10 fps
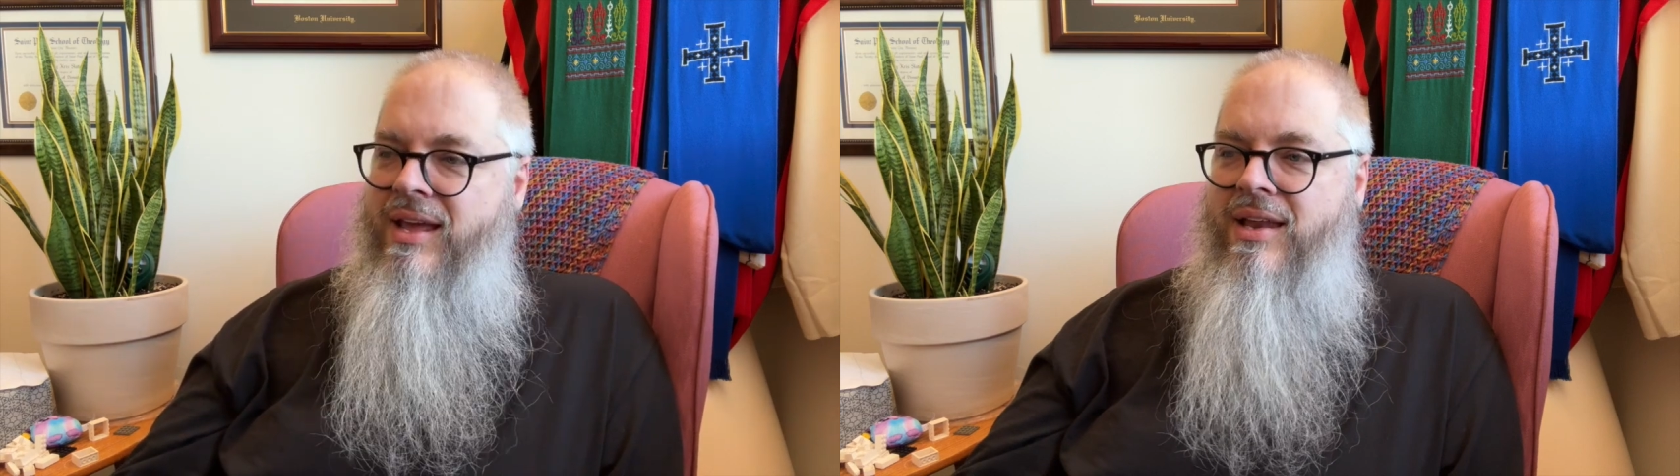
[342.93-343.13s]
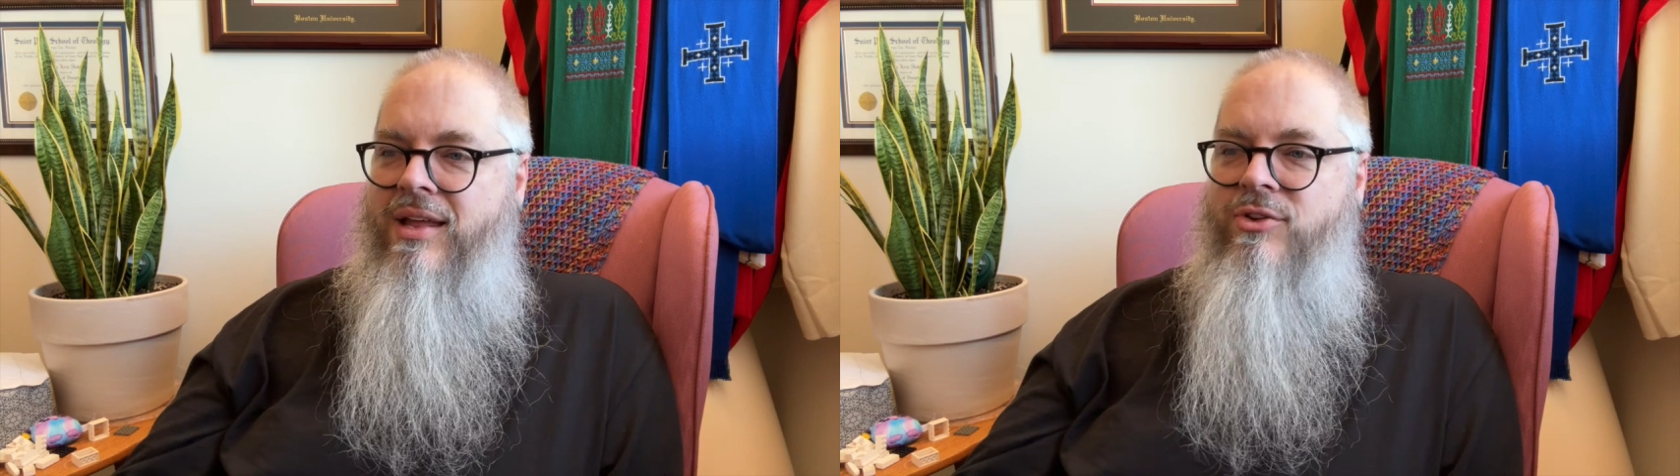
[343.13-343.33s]

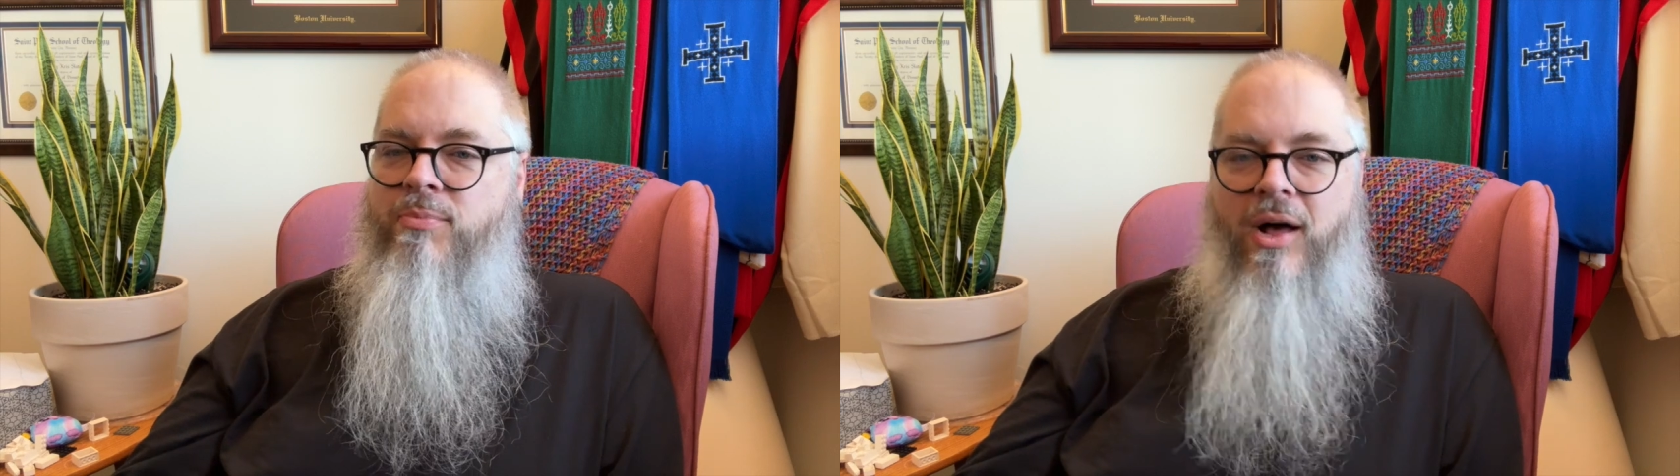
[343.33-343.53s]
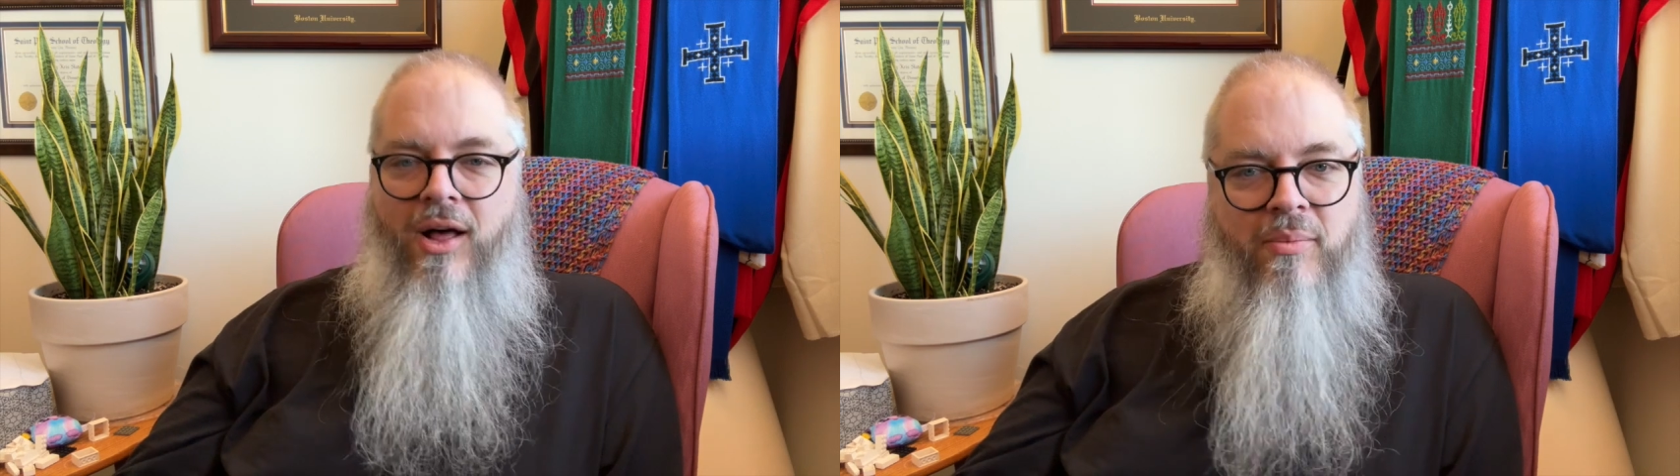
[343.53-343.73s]
It is
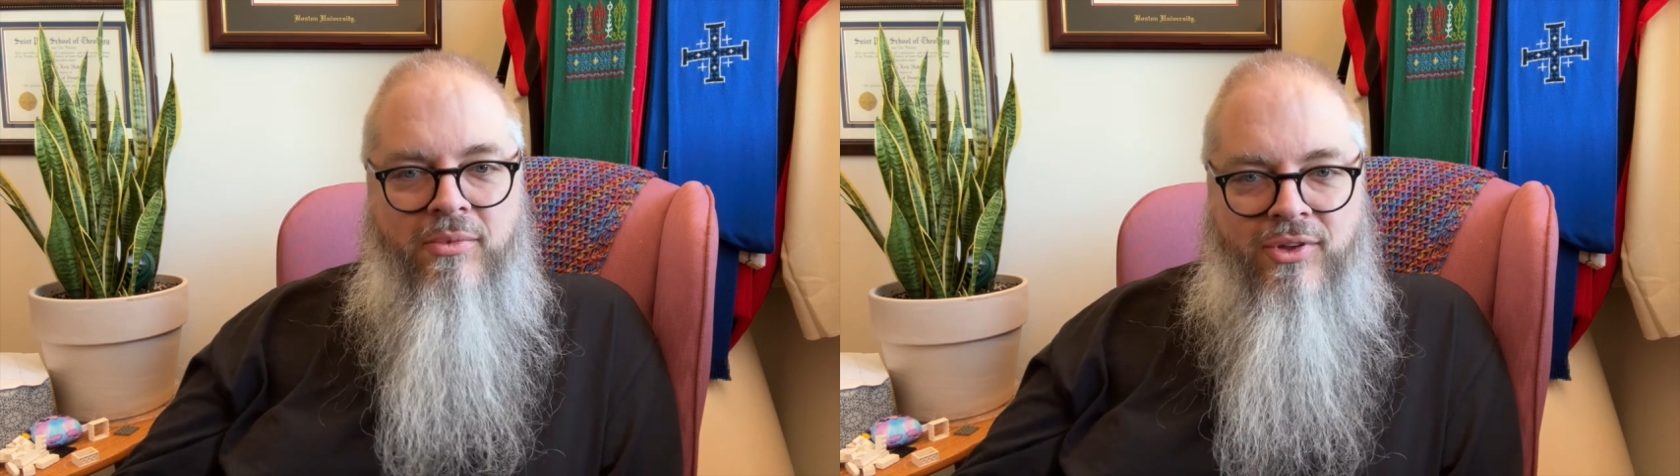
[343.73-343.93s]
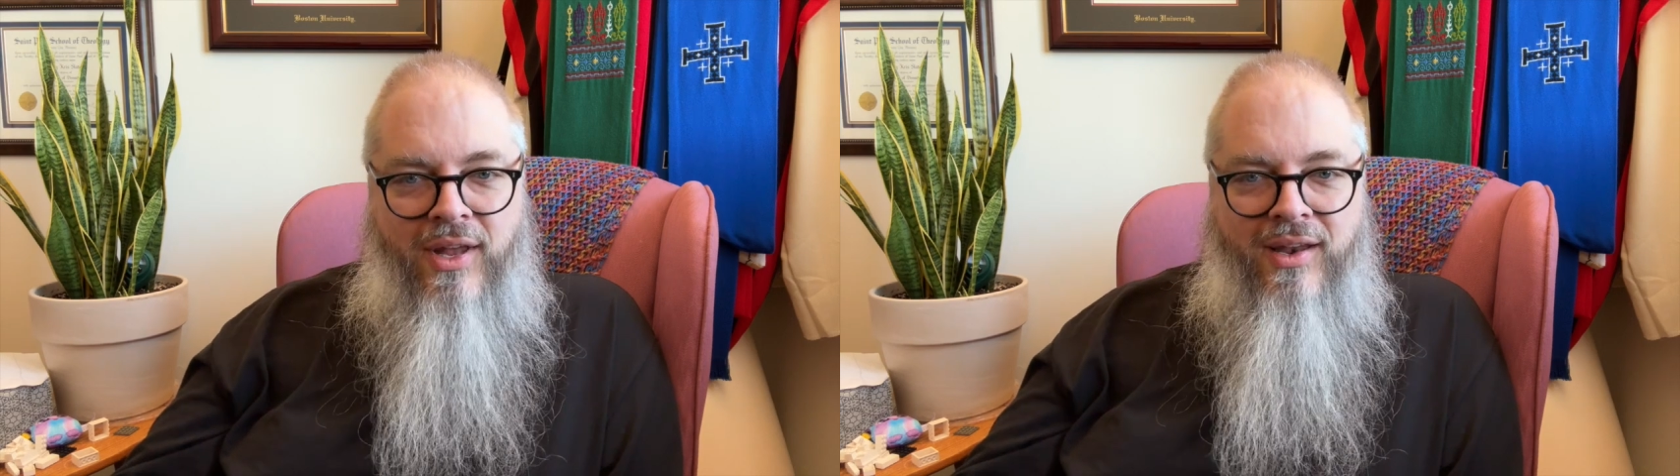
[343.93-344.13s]

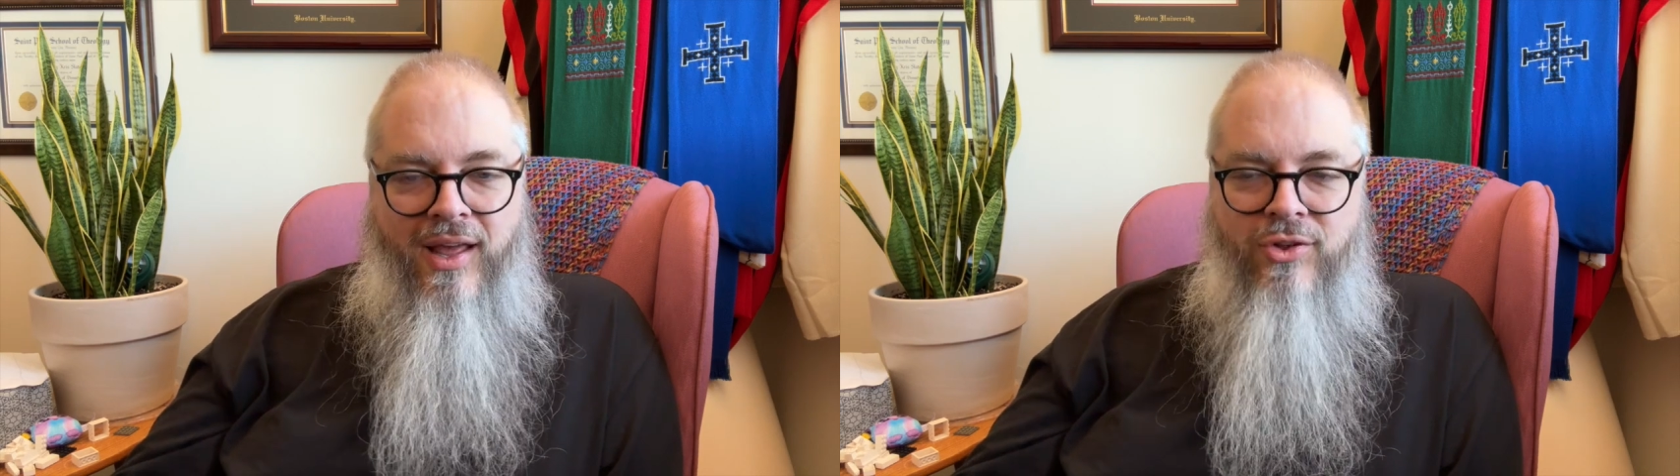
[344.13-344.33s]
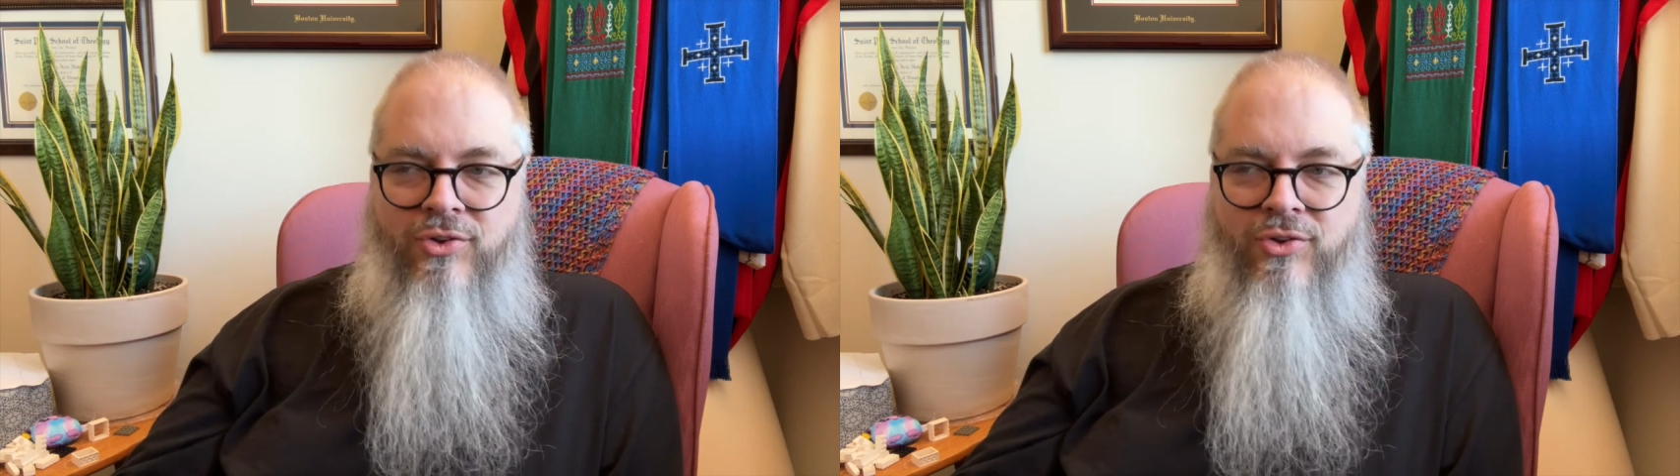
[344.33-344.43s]
Palm Sunday,